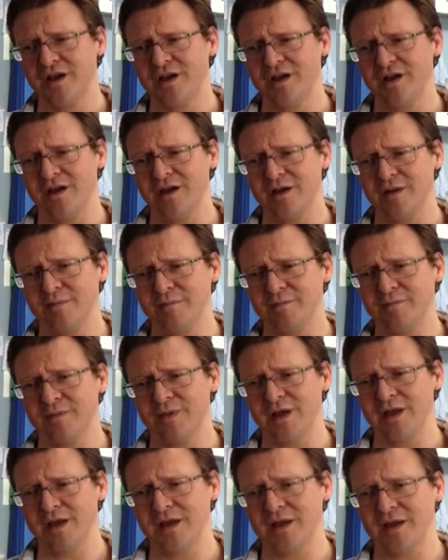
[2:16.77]

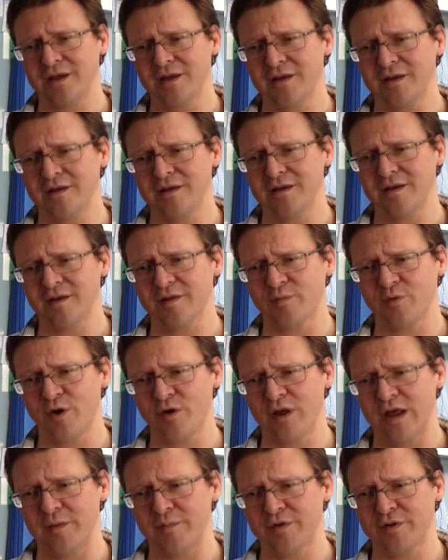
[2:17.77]
a disc
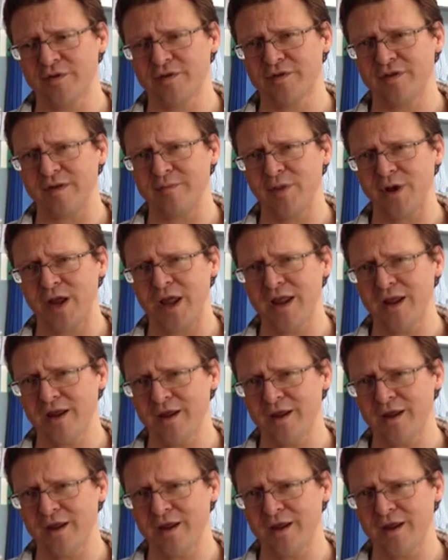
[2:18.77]
prolapse in my neck.